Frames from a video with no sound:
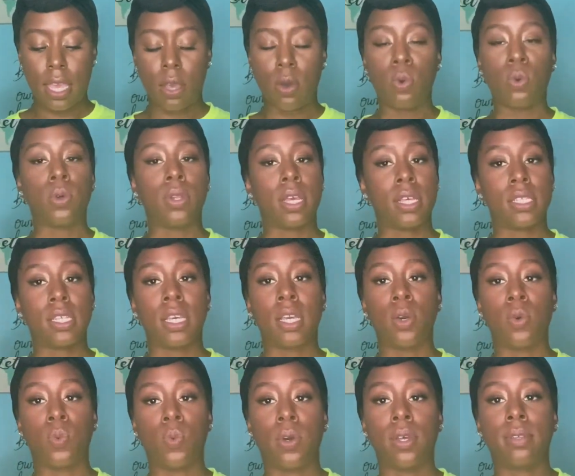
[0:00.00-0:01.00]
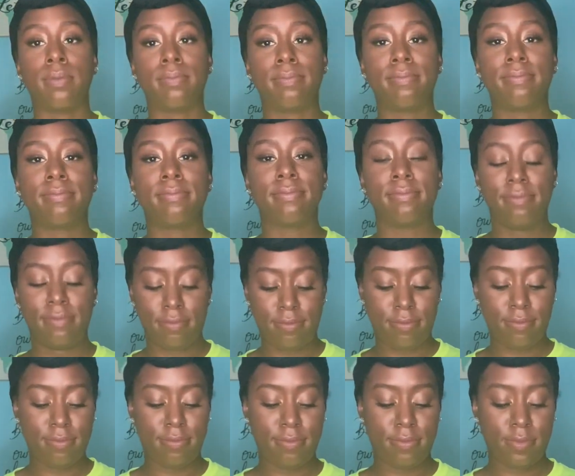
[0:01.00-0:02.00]
Oh, that's a good one.
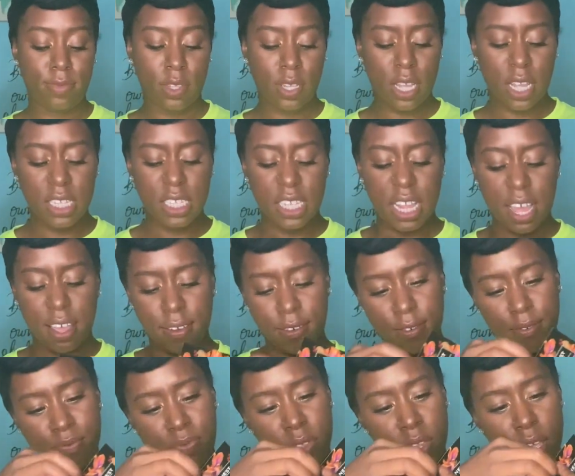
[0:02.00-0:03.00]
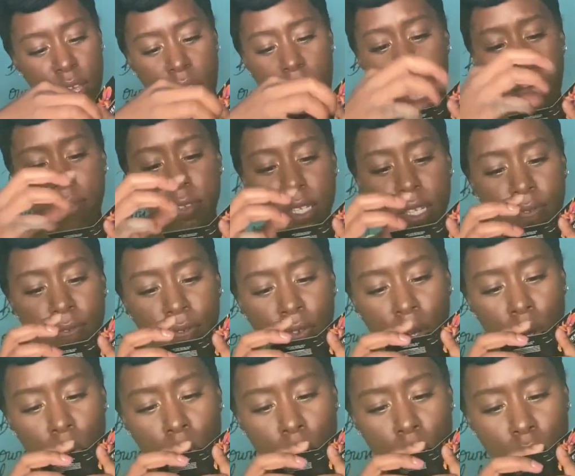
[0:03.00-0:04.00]
It's like obviously
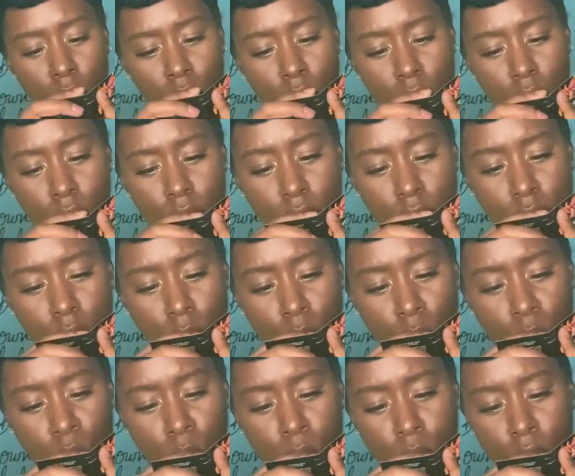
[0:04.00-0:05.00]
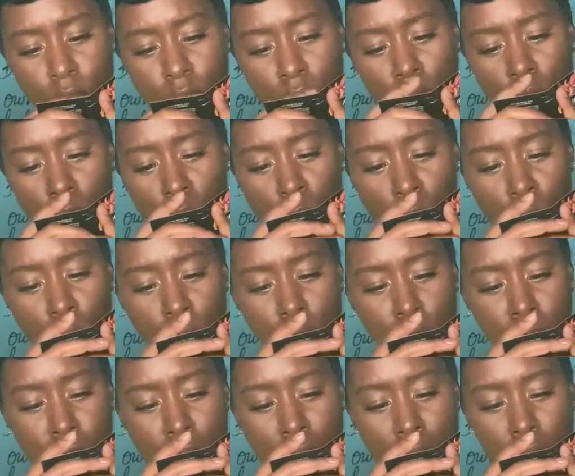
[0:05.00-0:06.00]
floral, so
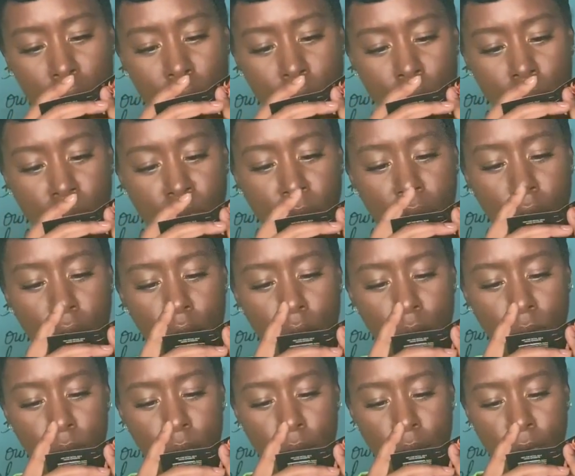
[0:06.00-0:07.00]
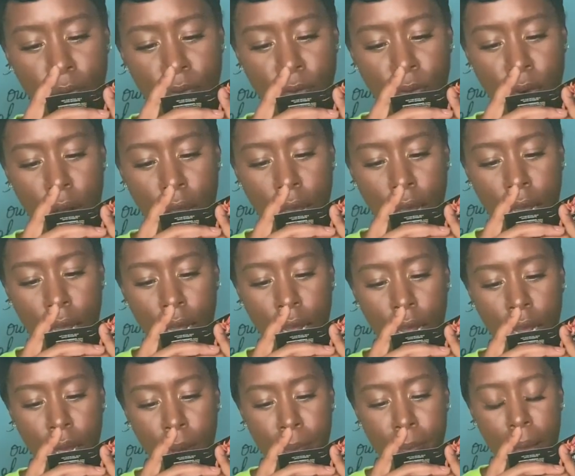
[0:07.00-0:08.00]
orange blossom, brilliant notes of
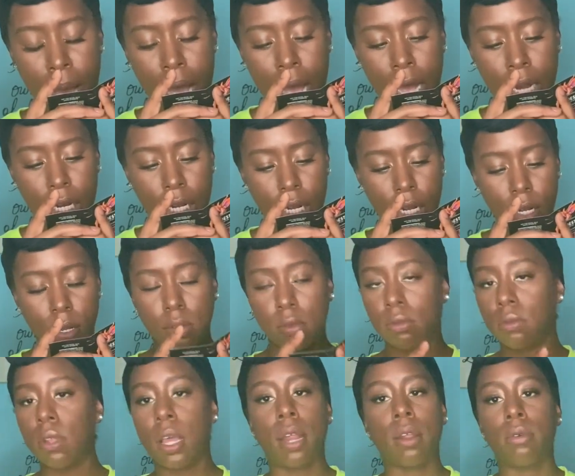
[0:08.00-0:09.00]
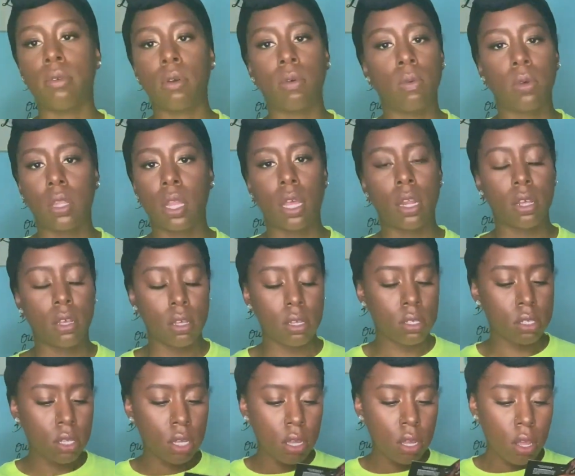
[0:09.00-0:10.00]
frangipani. I don't know what that
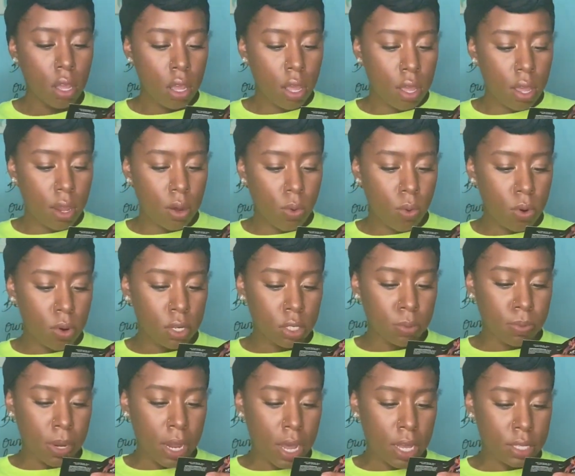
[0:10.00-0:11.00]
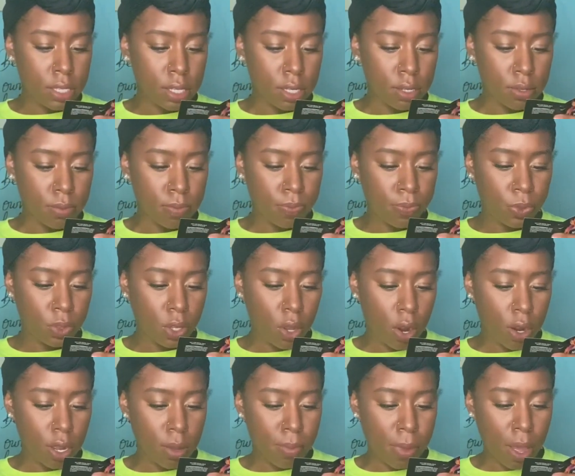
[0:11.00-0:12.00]
is. And orange blossom
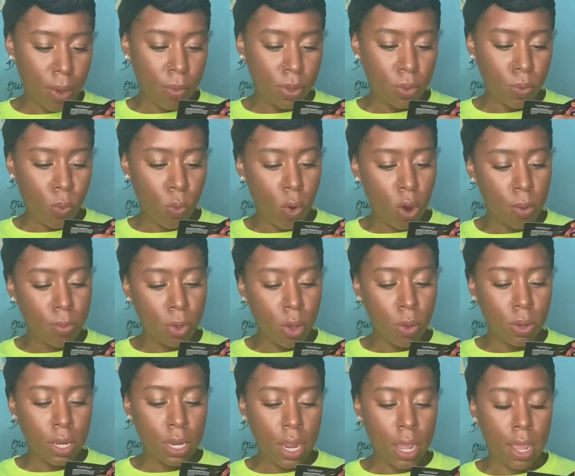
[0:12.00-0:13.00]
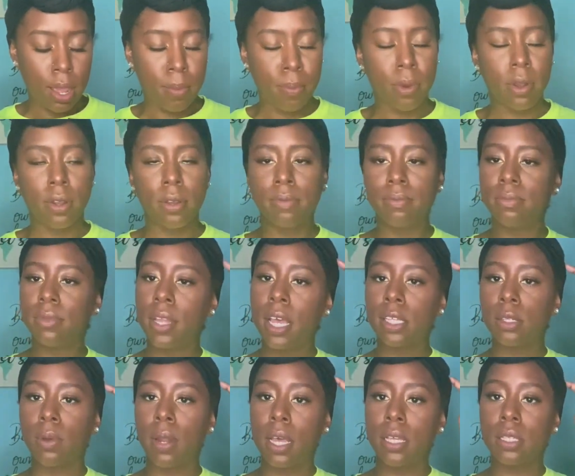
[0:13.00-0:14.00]
are combined with warm golden amber.
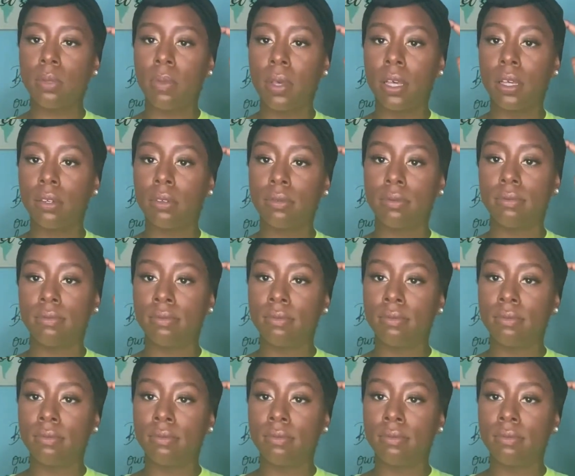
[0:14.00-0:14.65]
That's what I smell.